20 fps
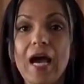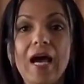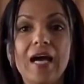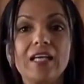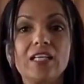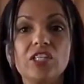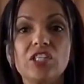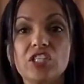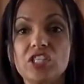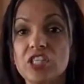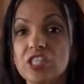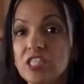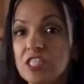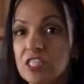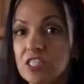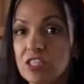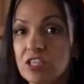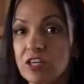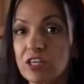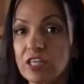I just
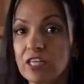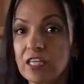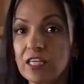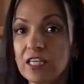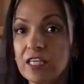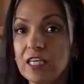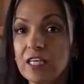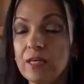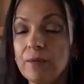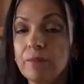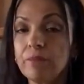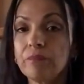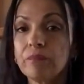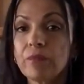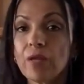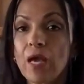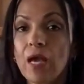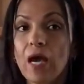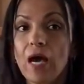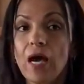started it.
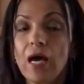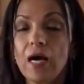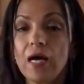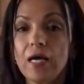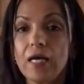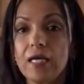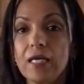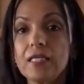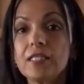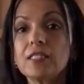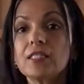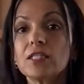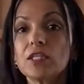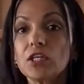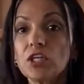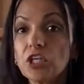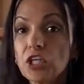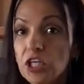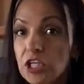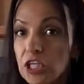It's a
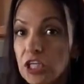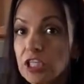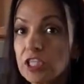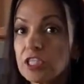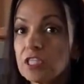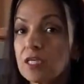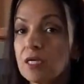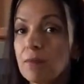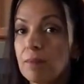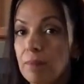cooked